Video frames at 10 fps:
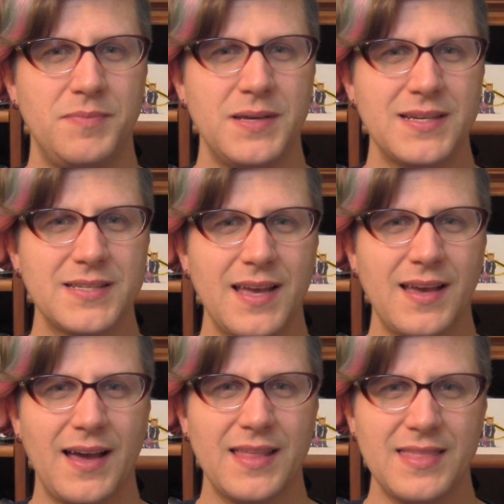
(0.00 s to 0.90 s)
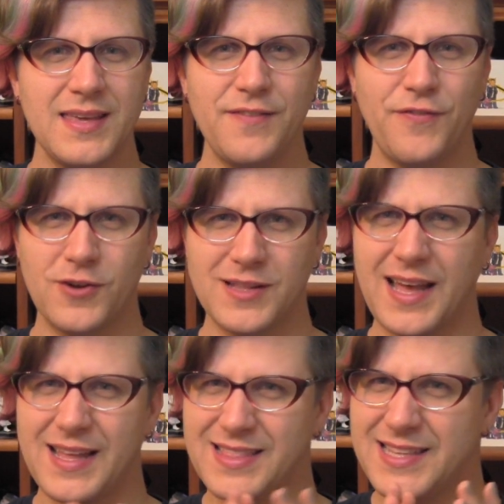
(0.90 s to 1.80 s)
Because I, I think
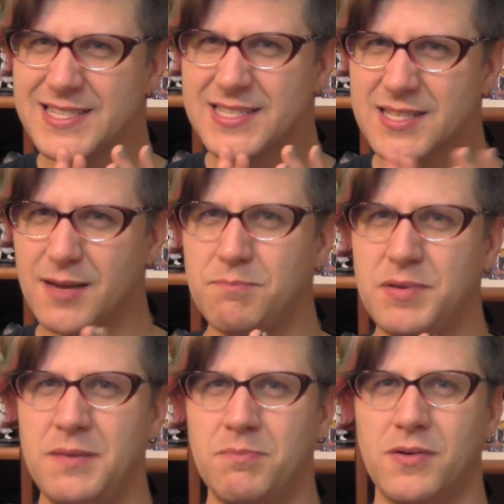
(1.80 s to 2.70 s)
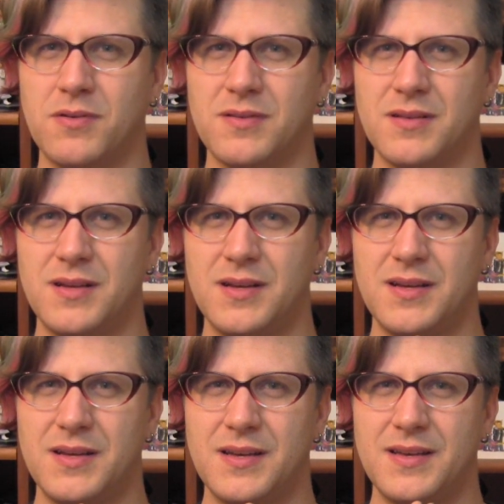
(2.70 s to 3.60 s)
for at least some people,
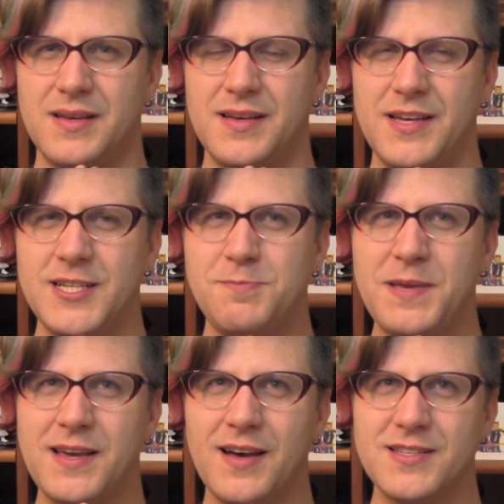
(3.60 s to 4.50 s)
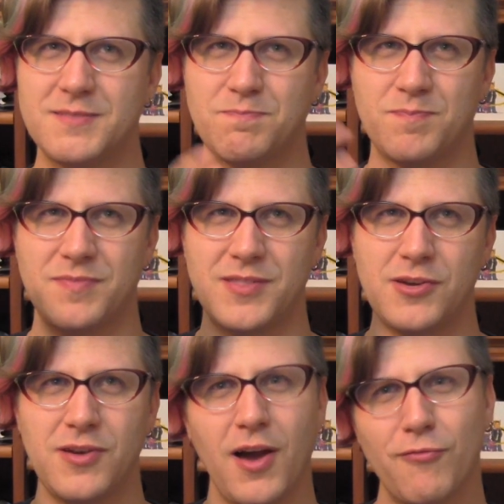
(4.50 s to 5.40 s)
it's because
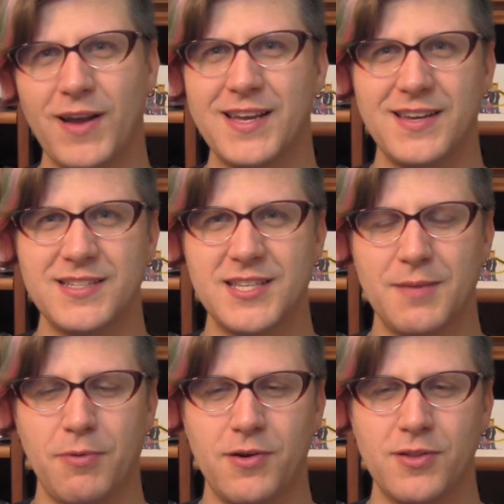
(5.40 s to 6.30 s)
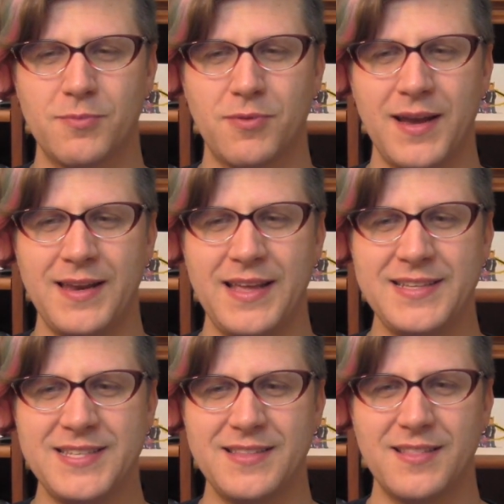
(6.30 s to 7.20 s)
they're not recognizing that part of their brain
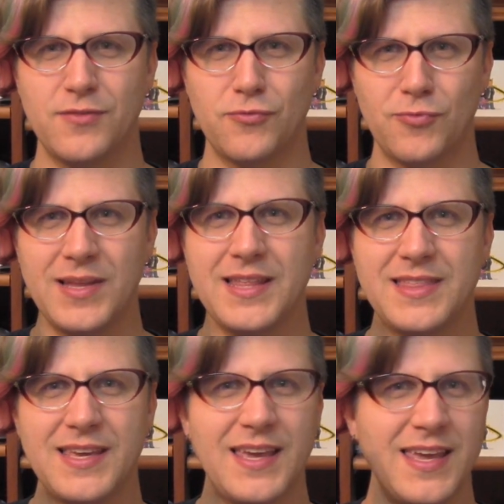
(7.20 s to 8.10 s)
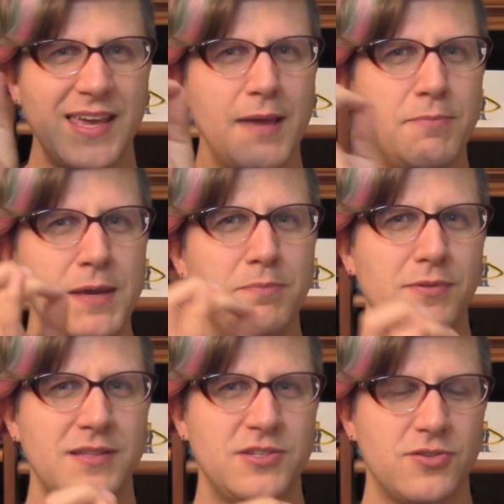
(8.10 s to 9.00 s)
isn't really thinking gay
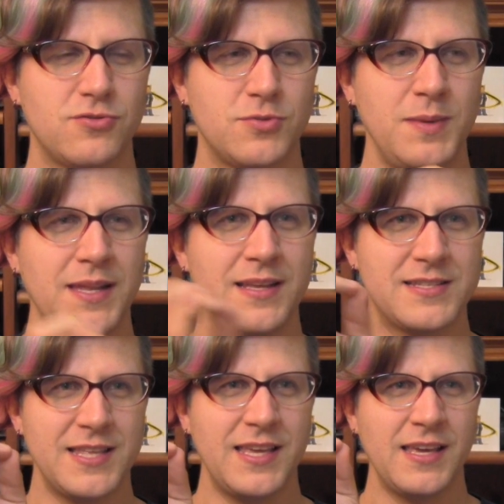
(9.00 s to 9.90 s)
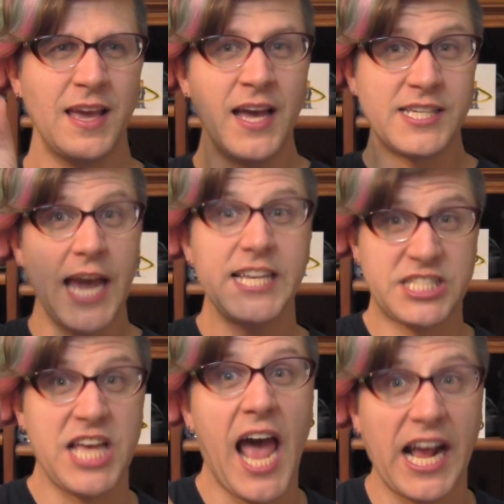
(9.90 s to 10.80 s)
people in children's media, is thinking gay
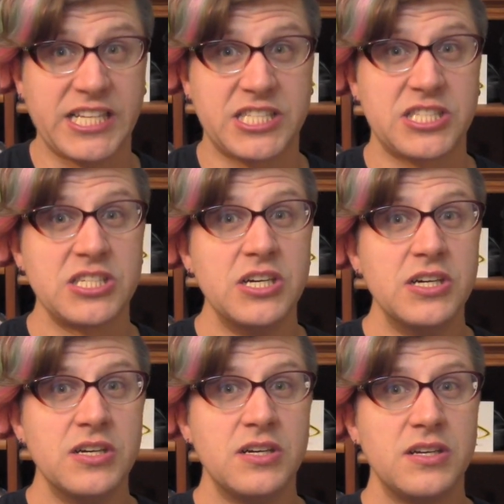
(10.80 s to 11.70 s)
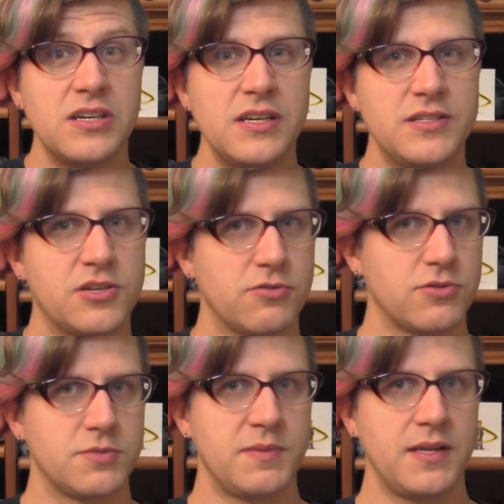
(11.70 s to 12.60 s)
sex in
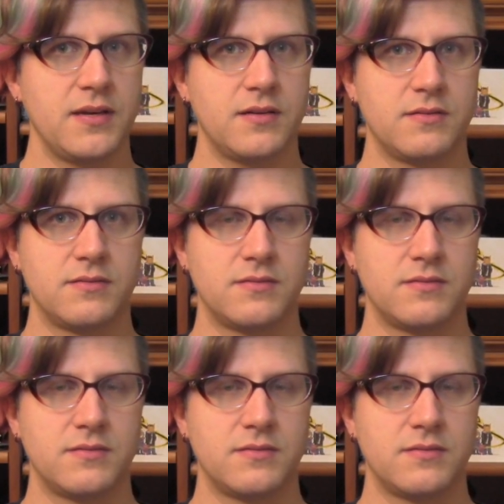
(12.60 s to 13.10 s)
children's media.